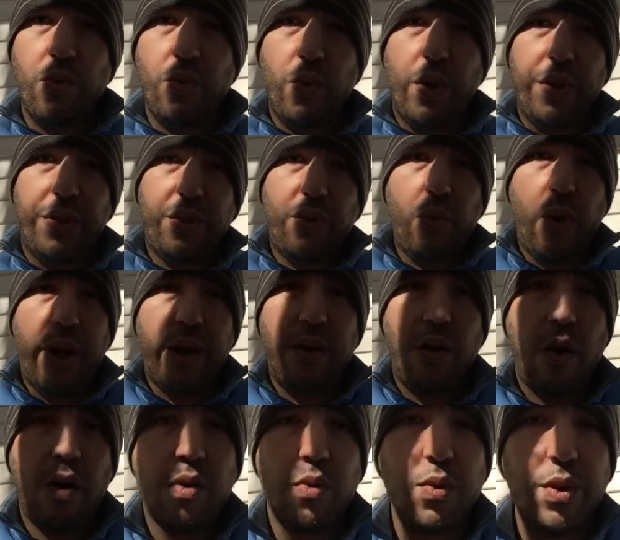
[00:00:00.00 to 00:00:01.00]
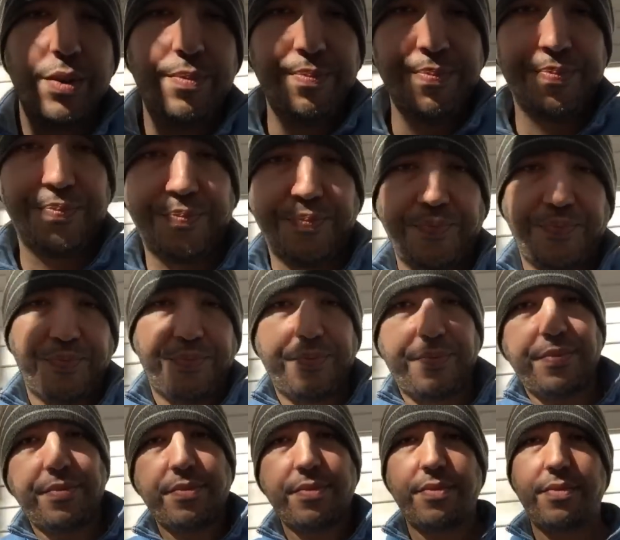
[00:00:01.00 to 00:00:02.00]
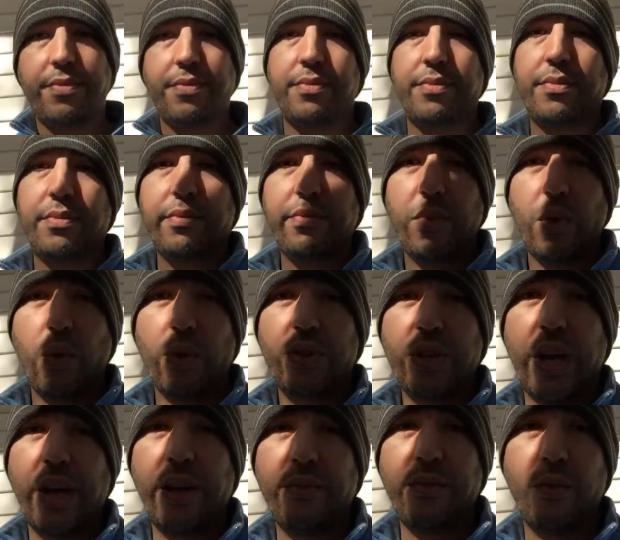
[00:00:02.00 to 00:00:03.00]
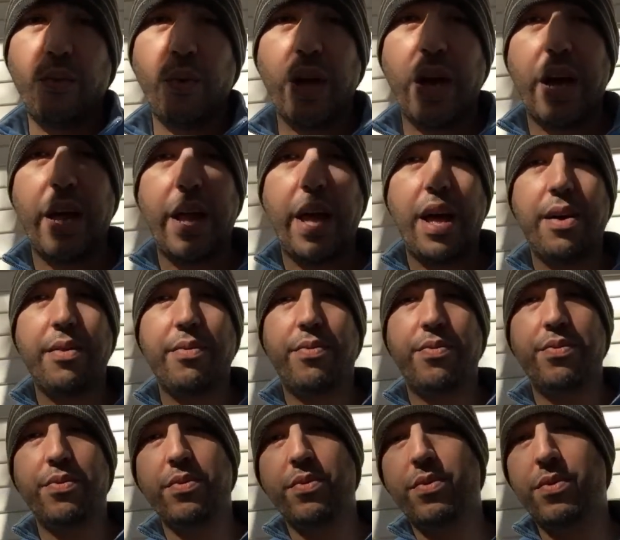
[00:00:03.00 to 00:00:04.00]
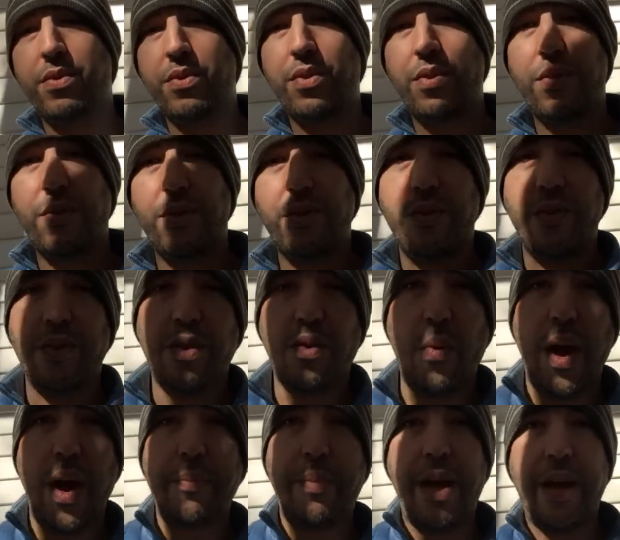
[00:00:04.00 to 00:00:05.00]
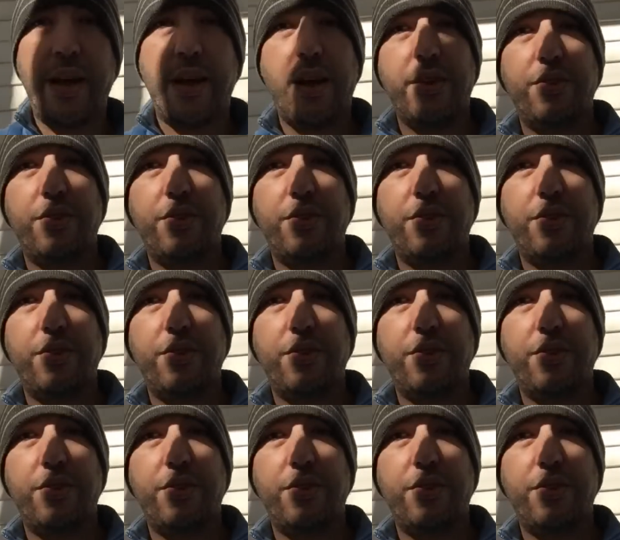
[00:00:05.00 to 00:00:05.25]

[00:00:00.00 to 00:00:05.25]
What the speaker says: with Greg Carlwood, which we gotta have Greg back